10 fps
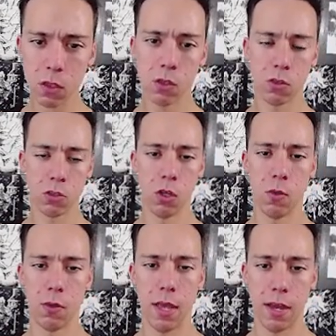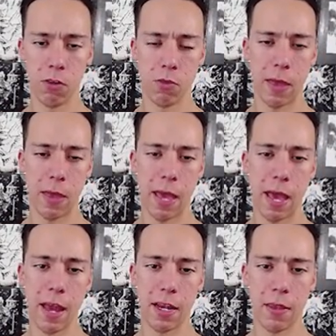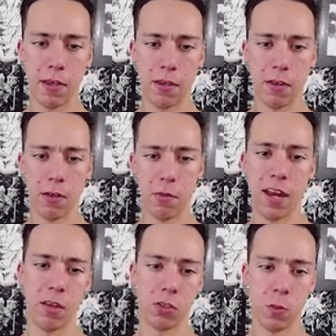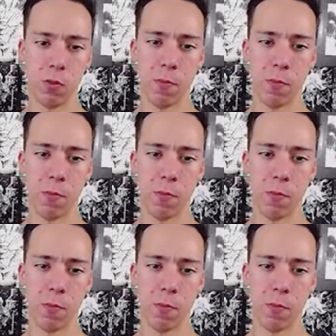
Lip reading: So yeah, I do that, and then I had a little trouble with the